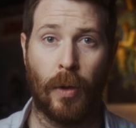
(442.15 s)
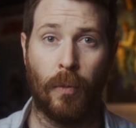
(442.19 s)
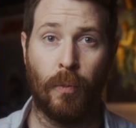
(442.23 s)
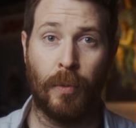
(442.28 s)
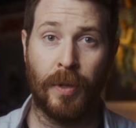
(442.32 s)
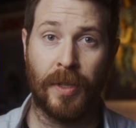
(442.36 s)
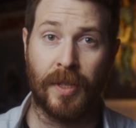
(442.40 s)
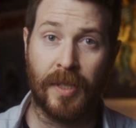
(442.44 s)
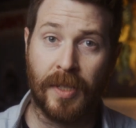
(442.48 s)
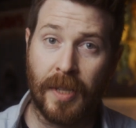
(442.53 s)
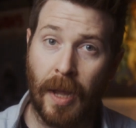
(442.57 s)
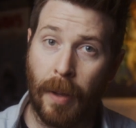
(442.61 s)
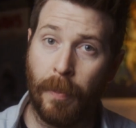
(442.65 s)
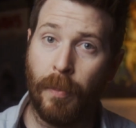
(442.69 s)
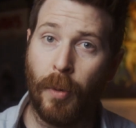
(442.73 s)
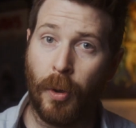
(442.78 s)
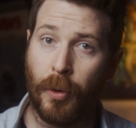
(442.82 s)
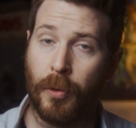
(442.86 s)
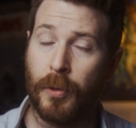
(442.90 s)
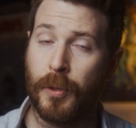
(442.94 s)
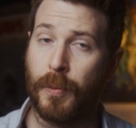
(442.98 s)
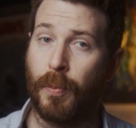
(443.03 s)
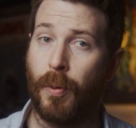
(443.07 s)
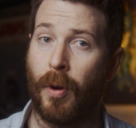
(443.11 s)
with some
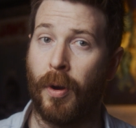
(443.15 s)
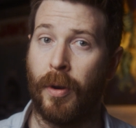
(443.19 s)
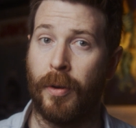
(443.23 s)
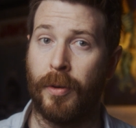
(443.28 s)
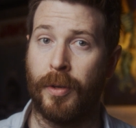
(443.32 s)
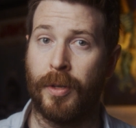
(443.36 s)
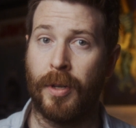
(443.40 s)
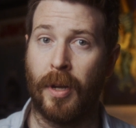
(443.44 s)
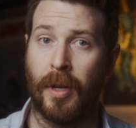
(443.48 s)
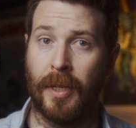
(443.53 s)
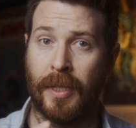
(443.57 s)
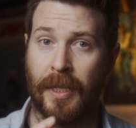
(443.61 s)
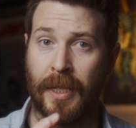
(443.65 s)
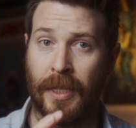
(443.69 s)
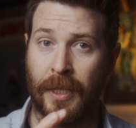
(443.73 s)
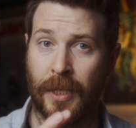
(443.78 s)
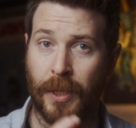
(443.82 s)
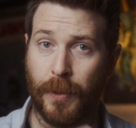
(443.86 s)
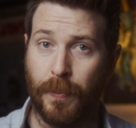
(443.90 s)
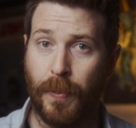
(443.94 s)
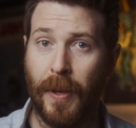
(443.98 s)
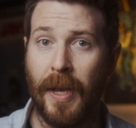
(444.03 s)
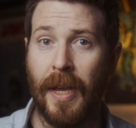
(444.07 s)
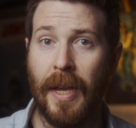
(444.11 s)
models prioritizing
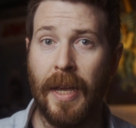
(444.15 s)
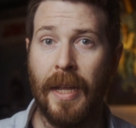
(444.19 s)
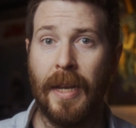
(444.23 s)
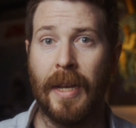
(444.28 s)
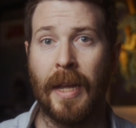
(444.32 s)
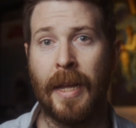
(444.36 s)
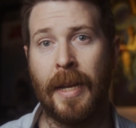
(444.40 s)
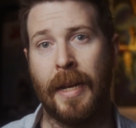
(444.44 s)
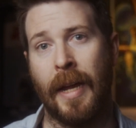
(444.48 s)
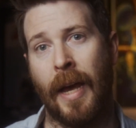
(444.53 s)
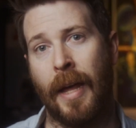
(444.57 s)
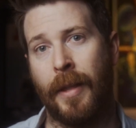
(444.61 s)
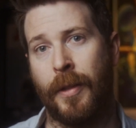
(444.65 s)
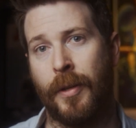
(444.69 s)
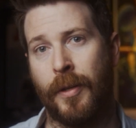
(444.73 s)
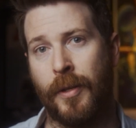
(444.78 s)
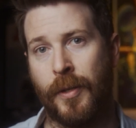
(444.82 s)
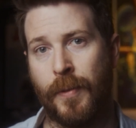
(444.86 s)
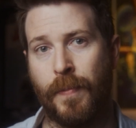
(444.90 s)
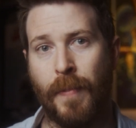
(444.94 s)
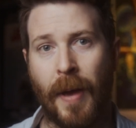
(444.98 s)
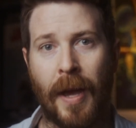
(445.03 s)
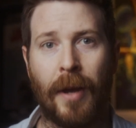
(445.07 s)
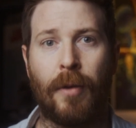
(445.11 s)
speed and
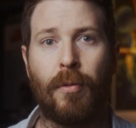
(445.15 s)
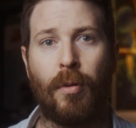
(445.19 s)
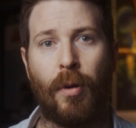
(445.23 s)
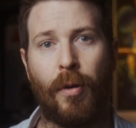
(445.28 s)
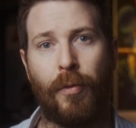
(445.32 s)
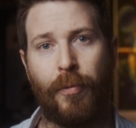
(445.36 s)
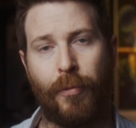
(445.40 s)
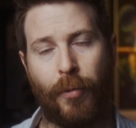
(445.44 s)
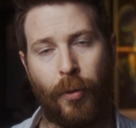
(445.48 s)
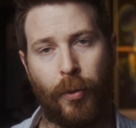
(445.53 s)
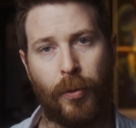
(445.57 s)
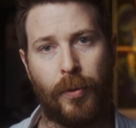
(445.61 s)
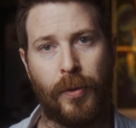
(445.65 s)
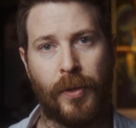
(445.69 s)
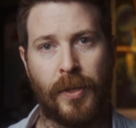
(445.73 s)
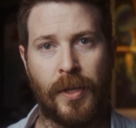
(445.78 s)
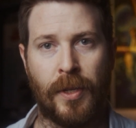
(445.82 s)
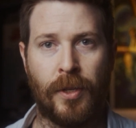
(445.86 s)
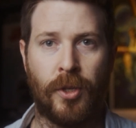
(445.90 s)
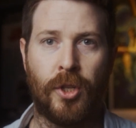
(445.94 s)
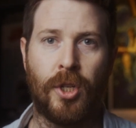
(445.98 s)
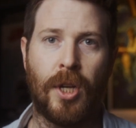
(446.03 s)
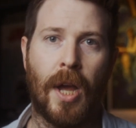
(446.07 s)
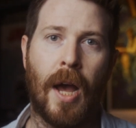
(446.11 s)
others macro focus
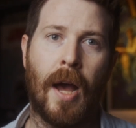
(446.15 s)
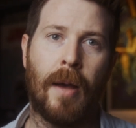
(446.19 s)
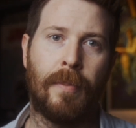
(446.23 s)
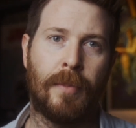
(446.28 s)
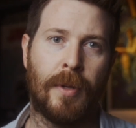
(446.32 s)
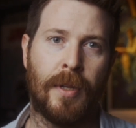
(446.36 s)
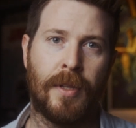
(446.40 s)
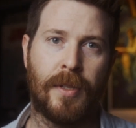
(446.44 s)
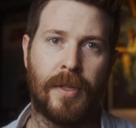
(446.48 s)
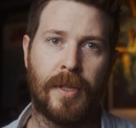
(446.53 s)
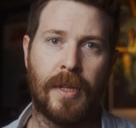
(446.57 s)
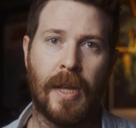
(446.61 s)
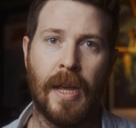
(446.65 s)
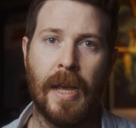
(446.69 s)
and sharpness.